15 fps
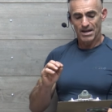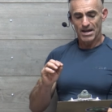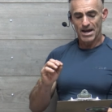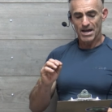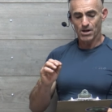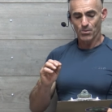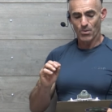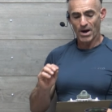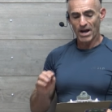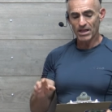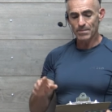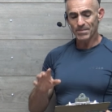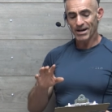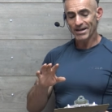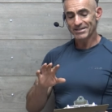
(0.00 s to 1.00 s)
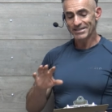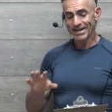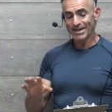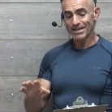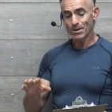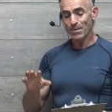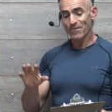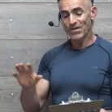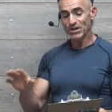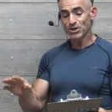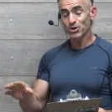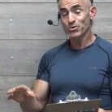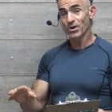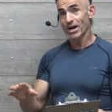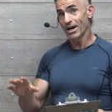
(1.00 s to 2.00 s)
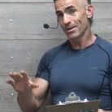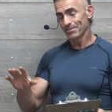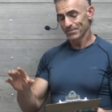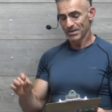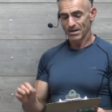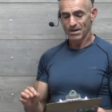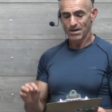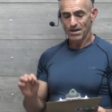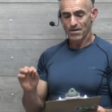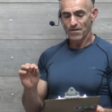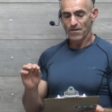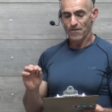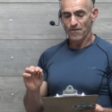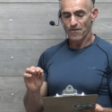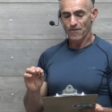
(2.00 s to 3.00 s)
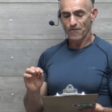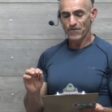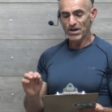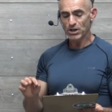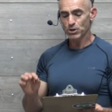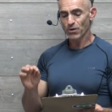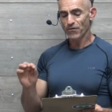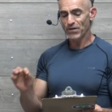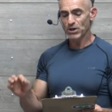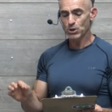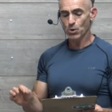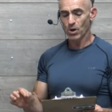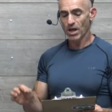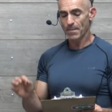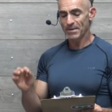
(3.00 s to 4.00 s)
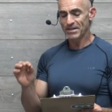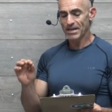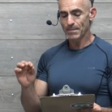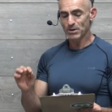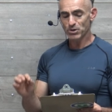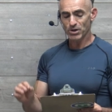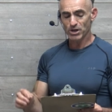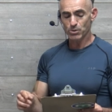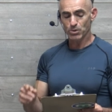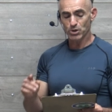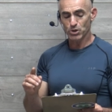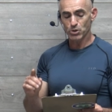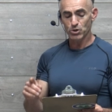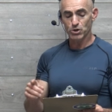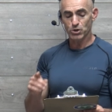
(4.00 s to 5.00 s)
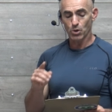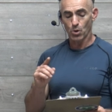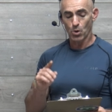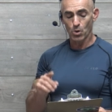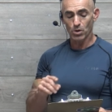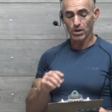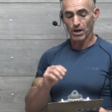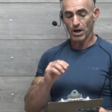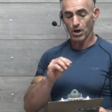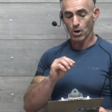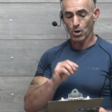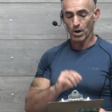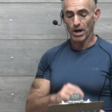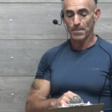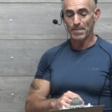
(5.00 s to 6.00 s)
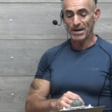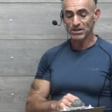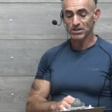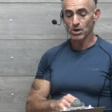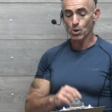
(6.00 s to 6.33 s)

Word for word: In a randomized secondary prevention trial, fish or fish oil have been demonstrated to reduce total and, and basically